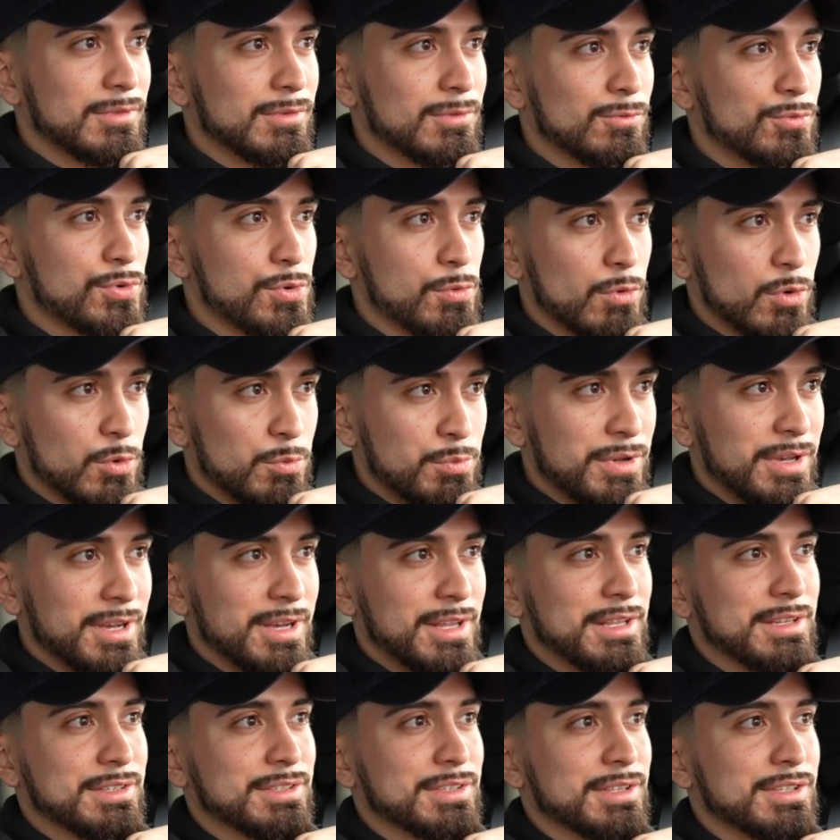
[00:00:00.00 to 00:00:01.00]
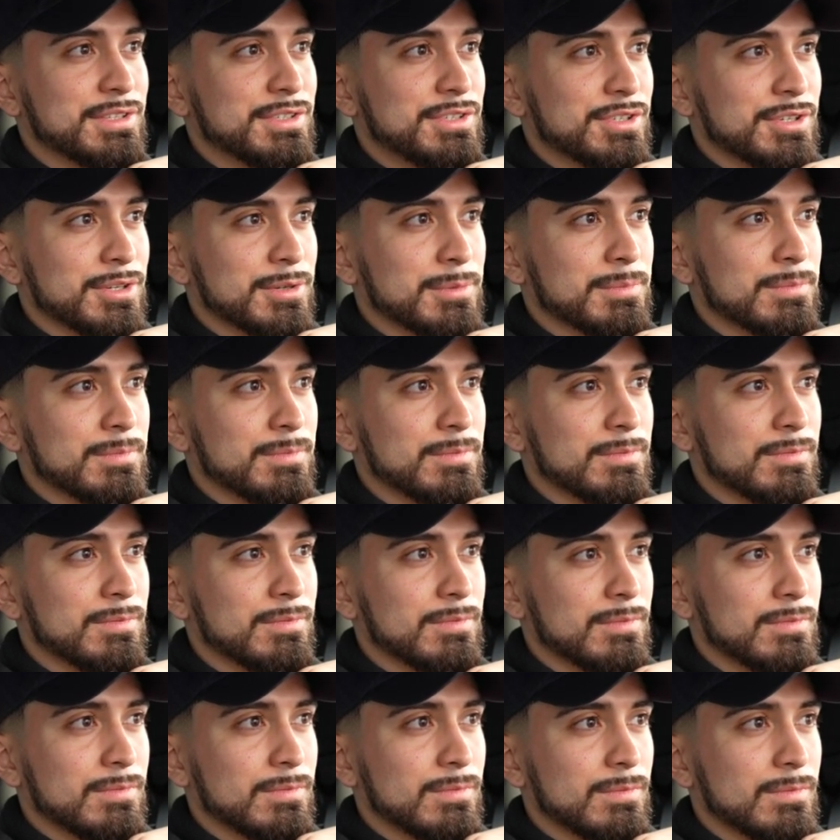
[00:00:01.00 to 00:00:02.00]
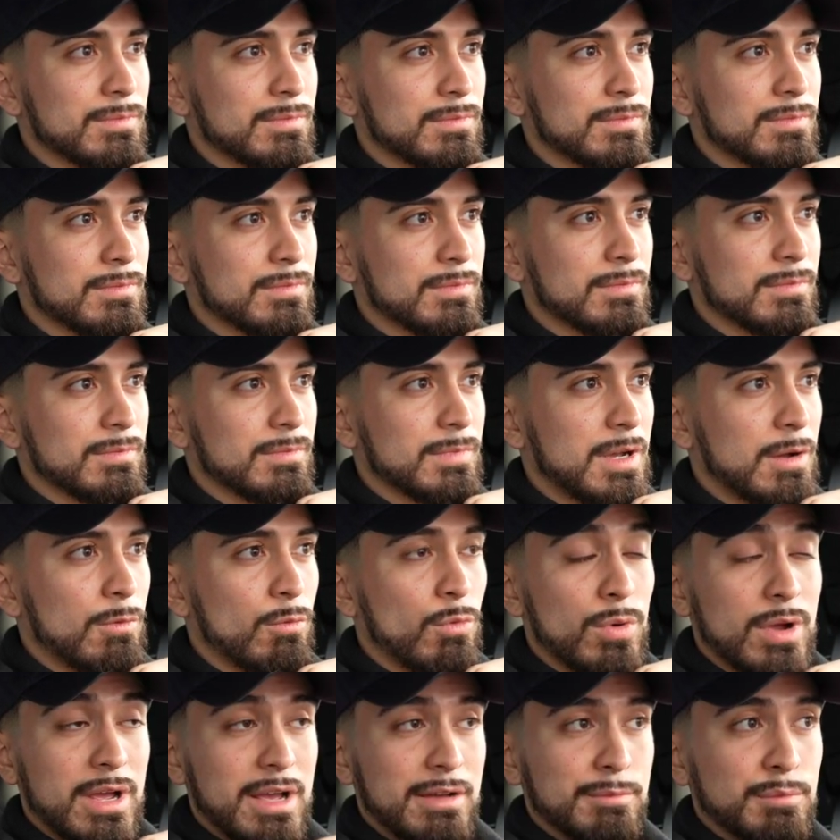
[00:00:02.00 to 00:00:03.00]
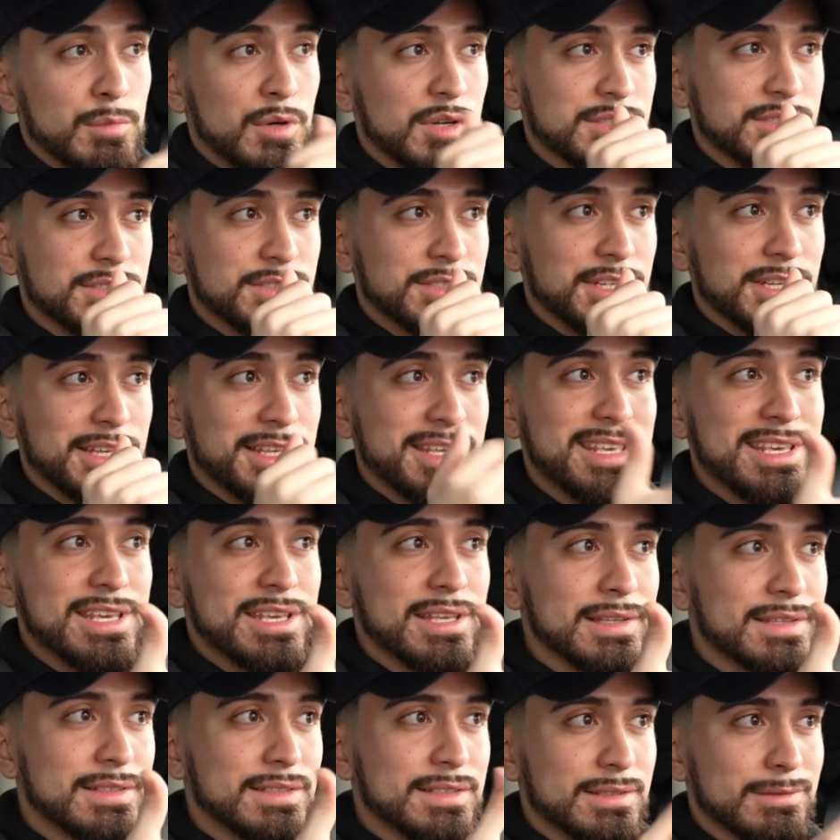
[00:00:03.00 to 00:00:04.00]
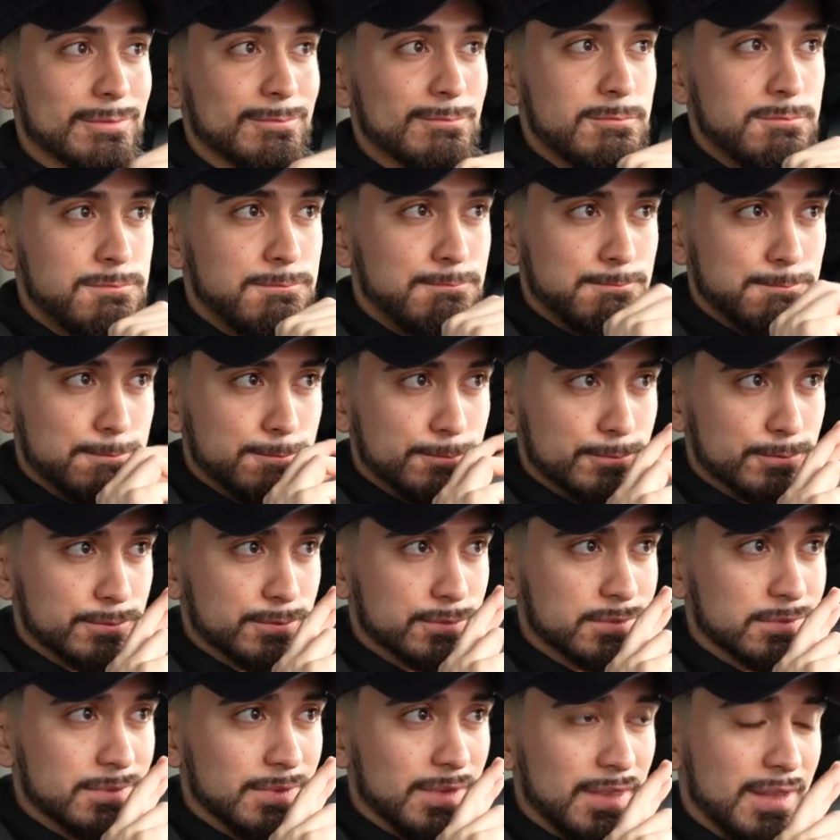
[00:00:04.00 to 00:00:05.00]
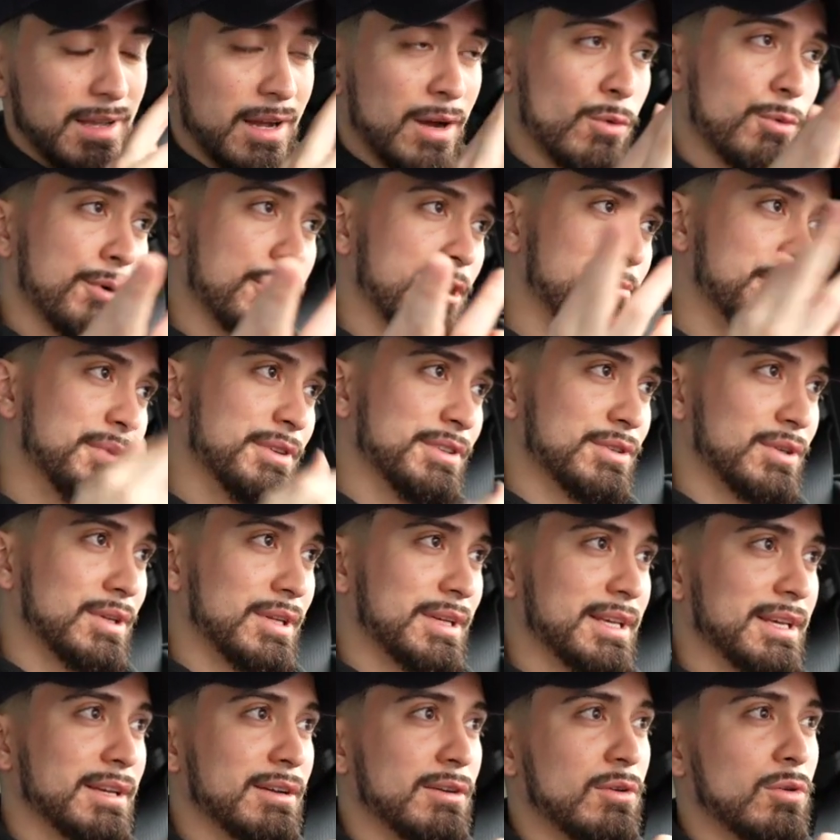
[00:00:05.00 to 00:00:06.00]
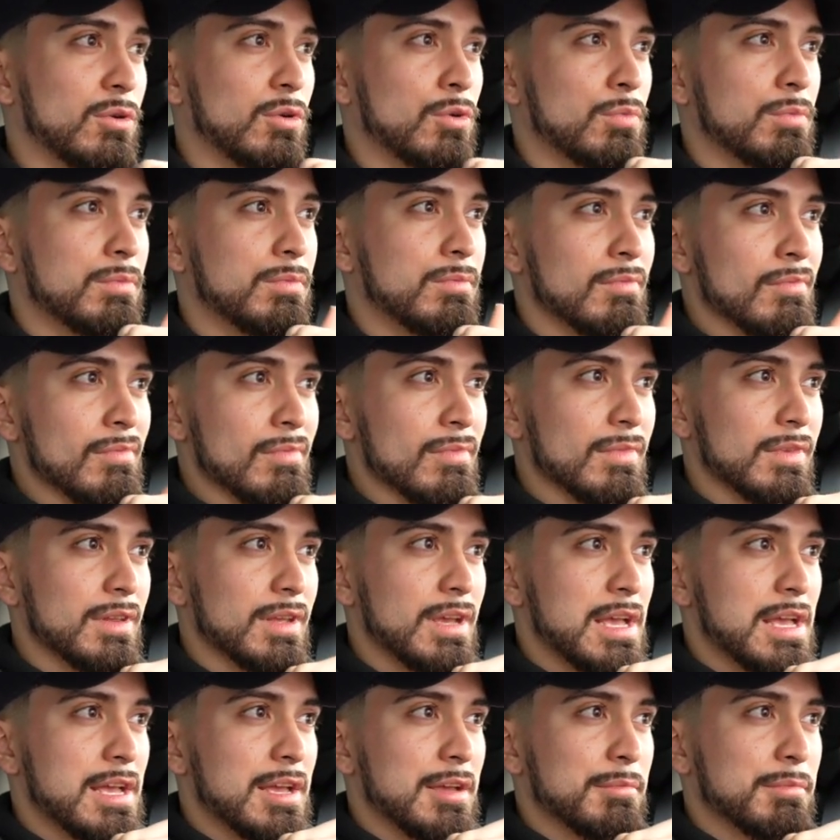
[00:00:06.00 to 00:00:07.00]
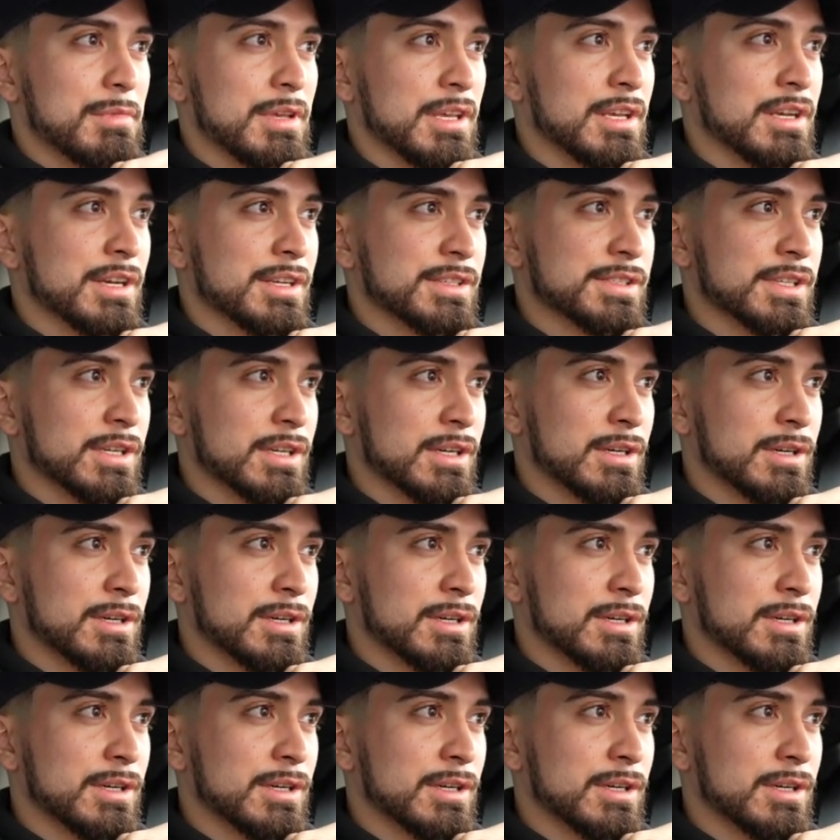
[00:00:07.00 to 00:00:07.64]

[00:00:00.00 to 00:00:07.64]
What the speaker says: we will be heading to the gym. I won't have much to eat. I'll wait up until I get home because